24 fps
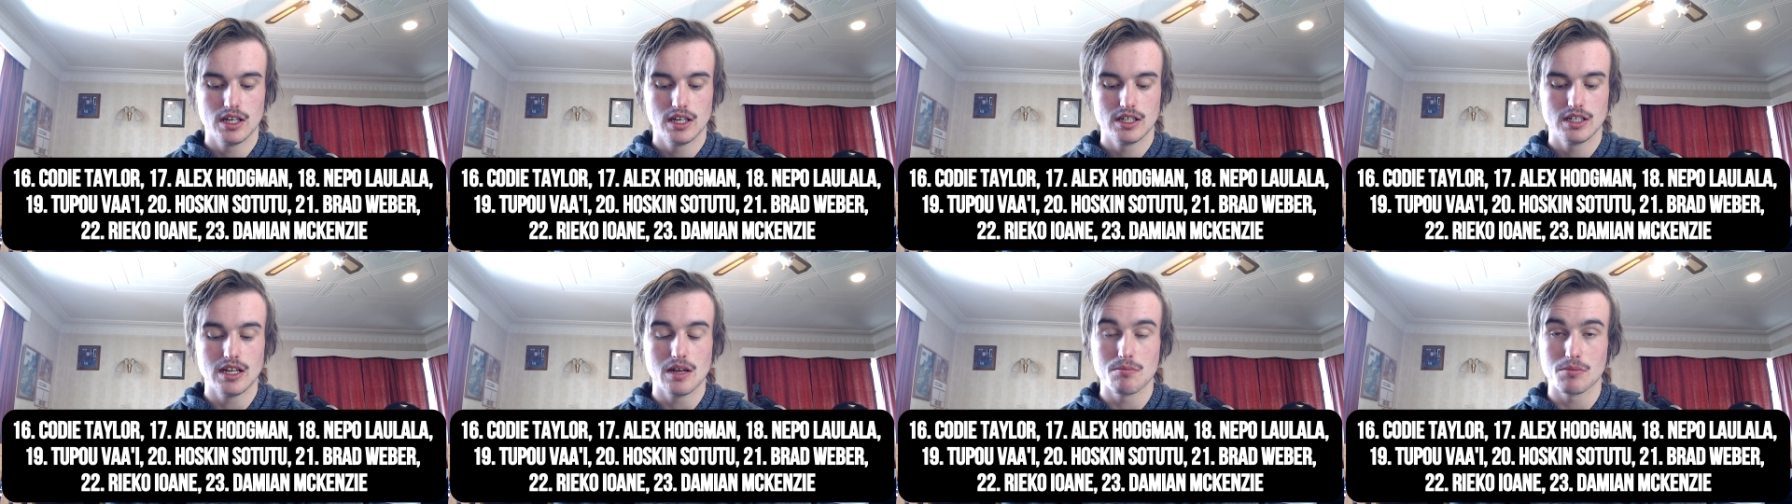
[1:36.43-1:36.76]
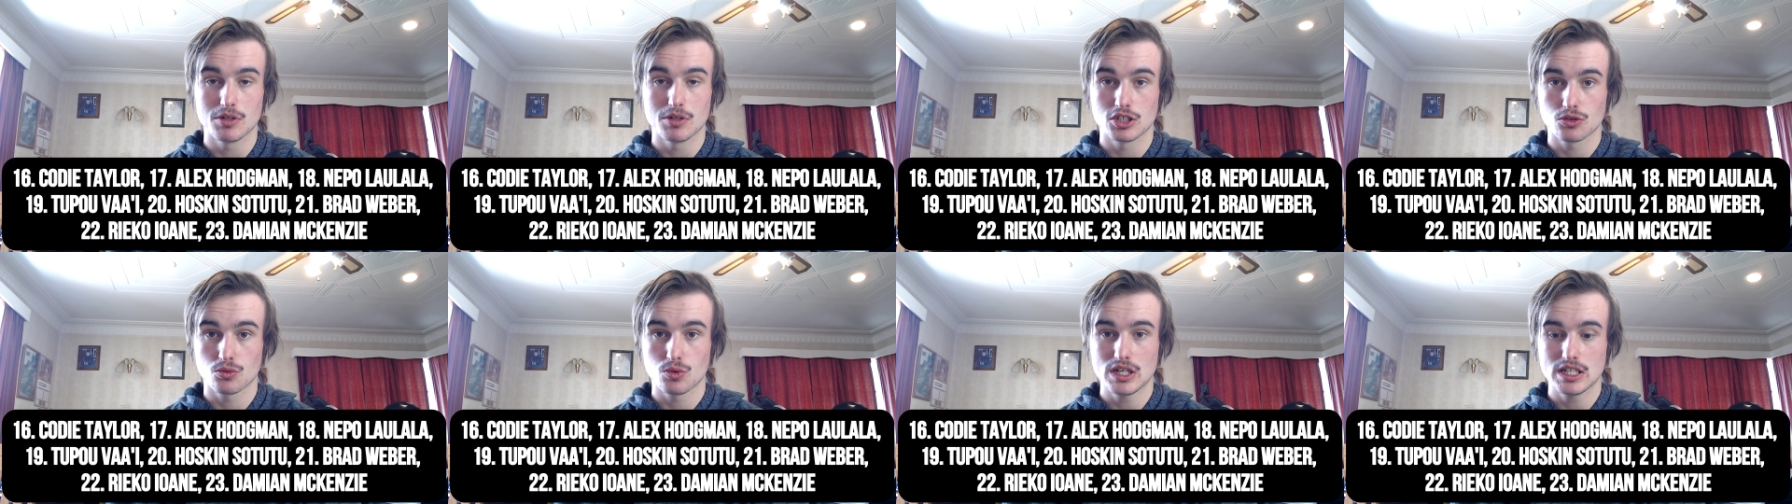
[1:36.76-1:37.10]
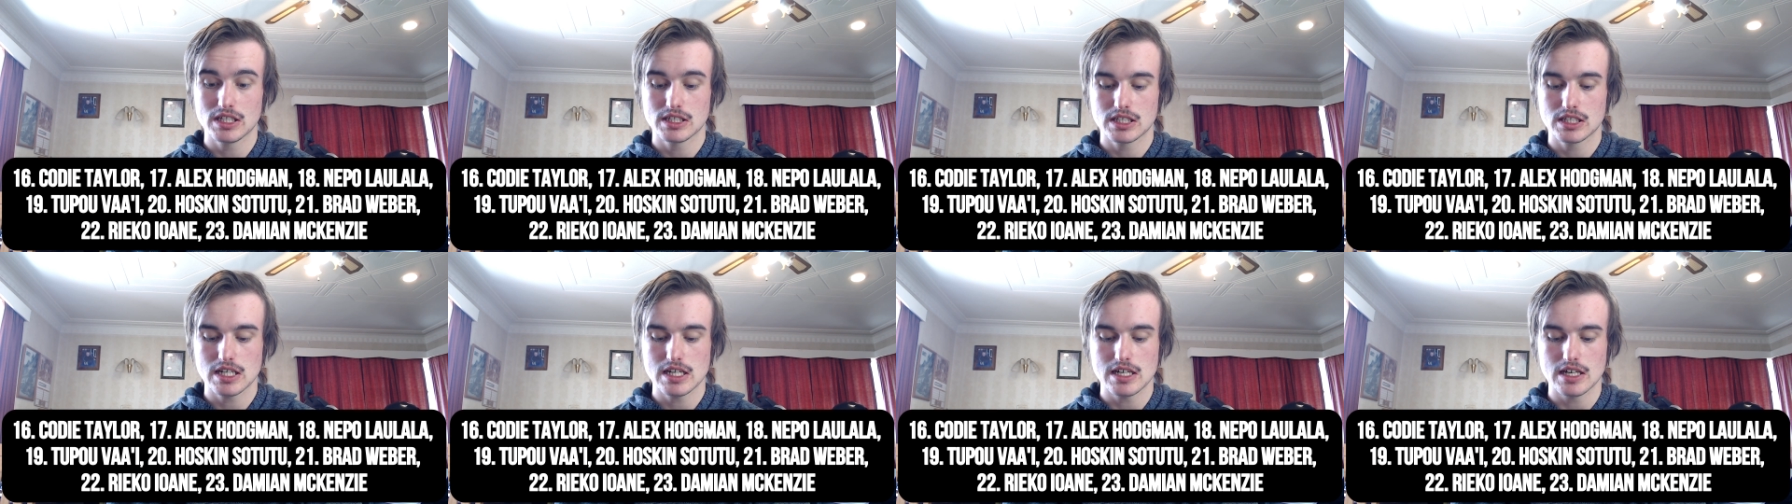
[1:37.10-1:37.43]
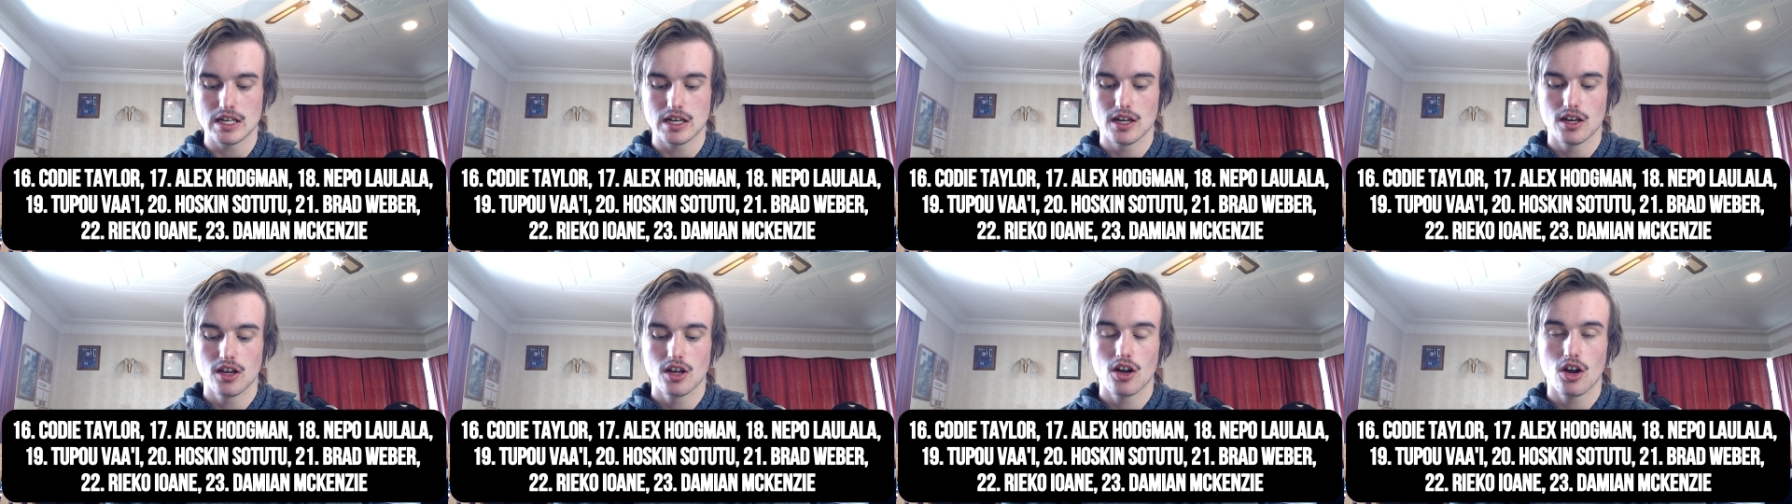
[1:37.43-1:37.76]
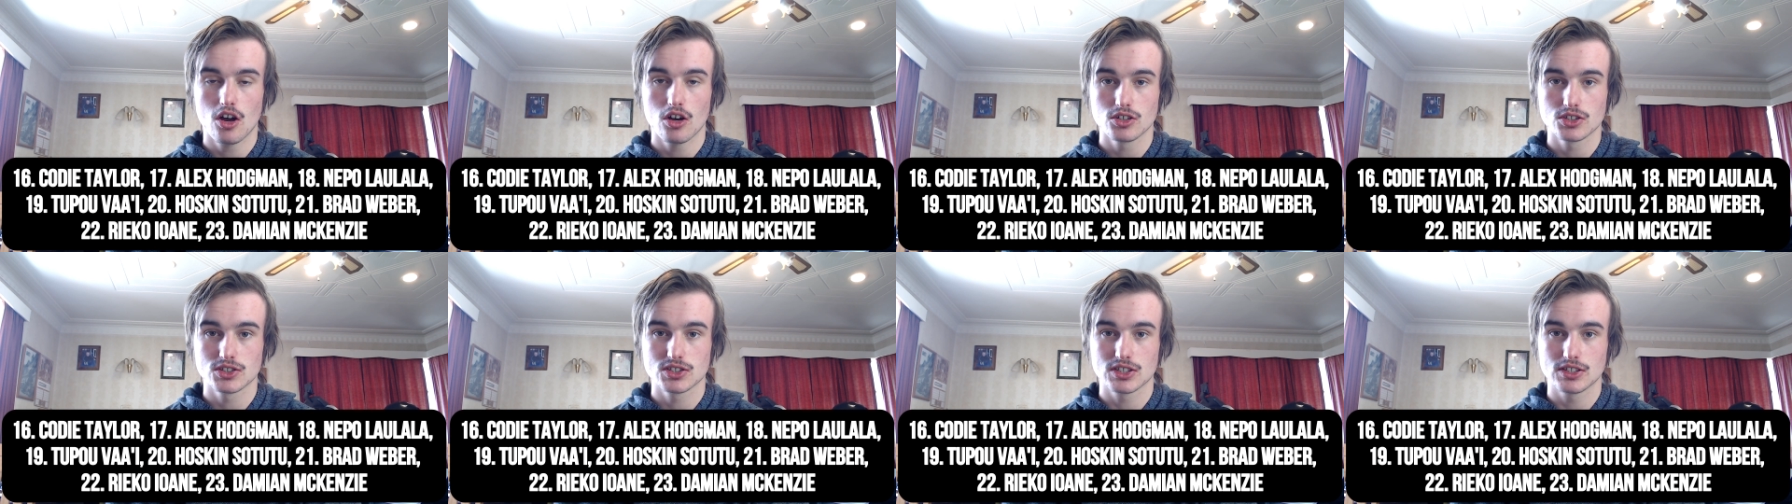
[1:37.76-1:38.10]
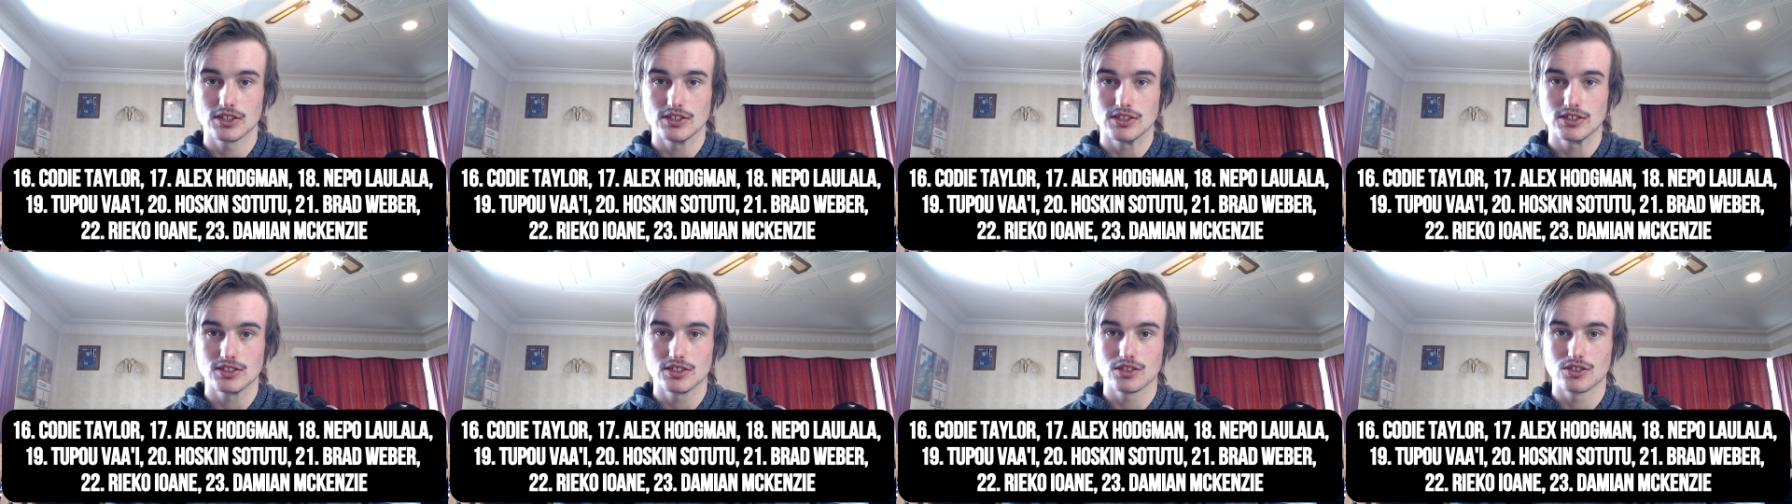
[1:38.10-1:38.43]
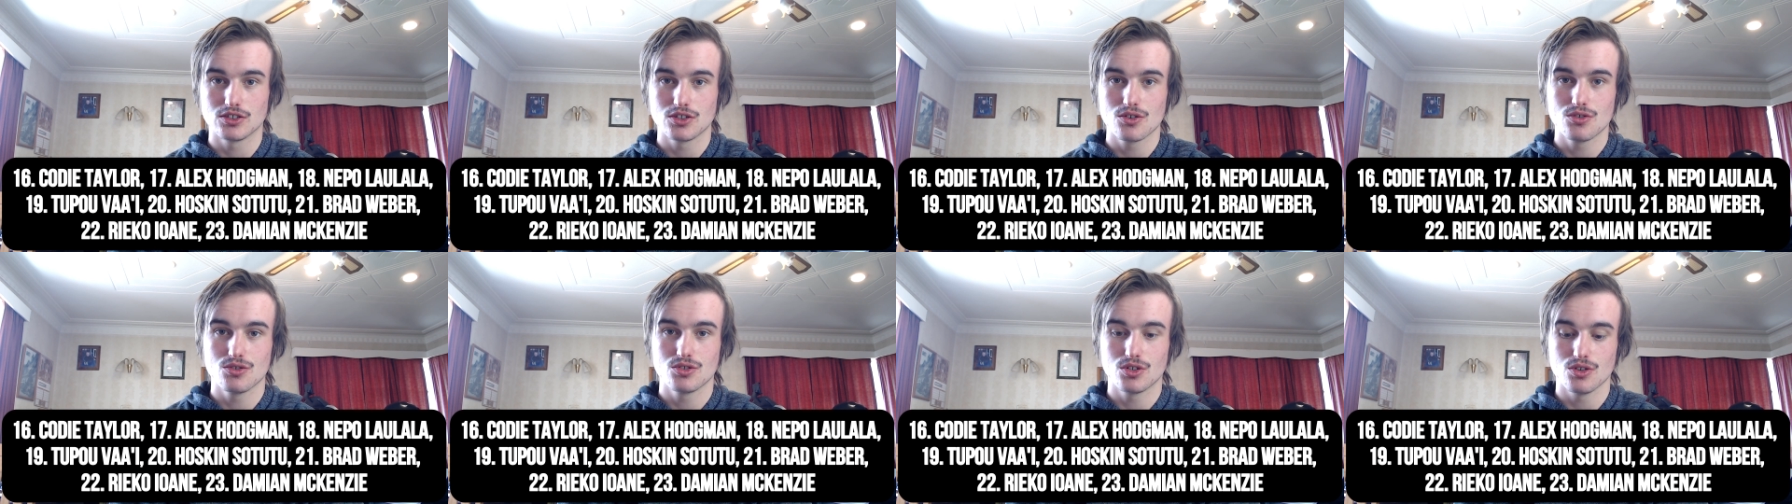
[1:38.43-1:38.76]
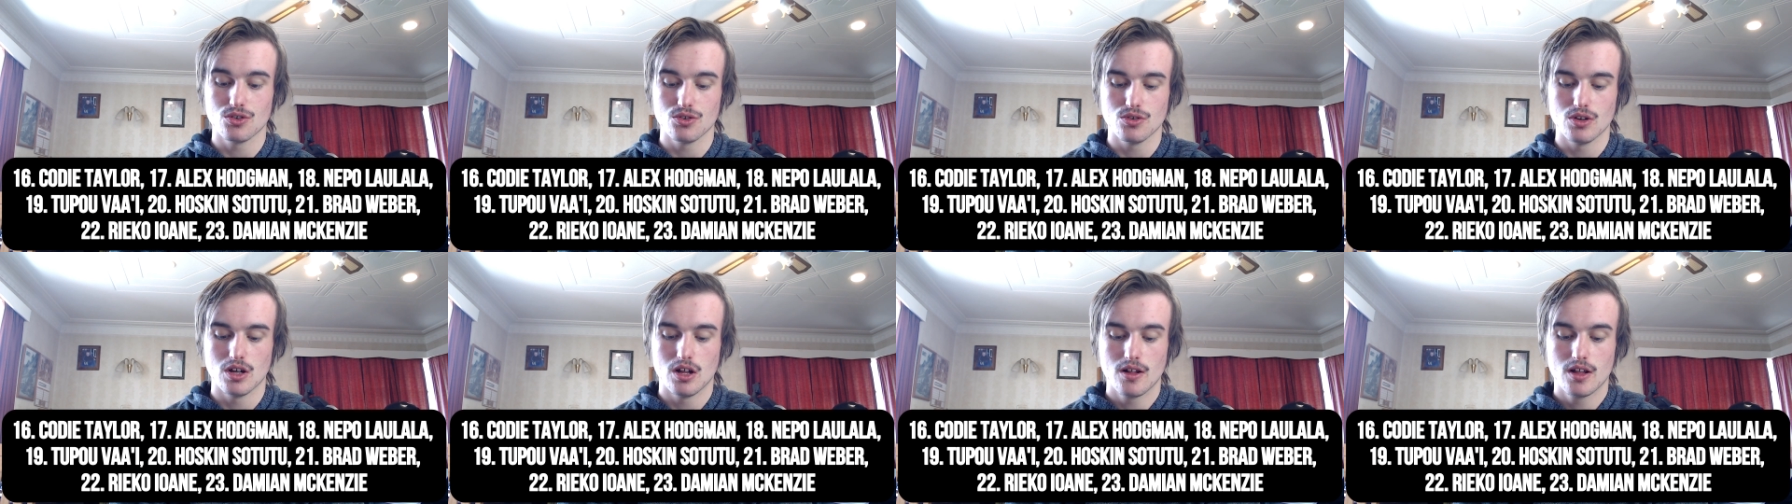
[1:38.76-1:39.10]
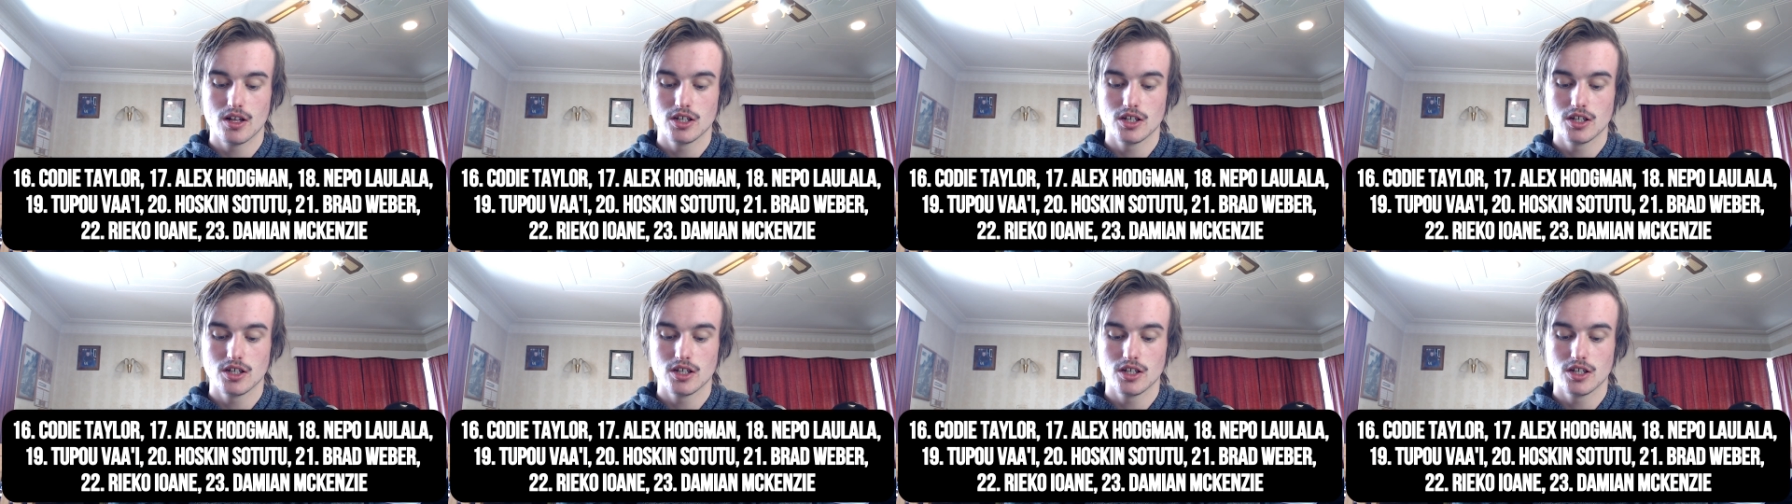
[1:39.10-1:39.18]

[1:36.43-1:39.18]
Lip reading: number 20, Hoskin Satutu,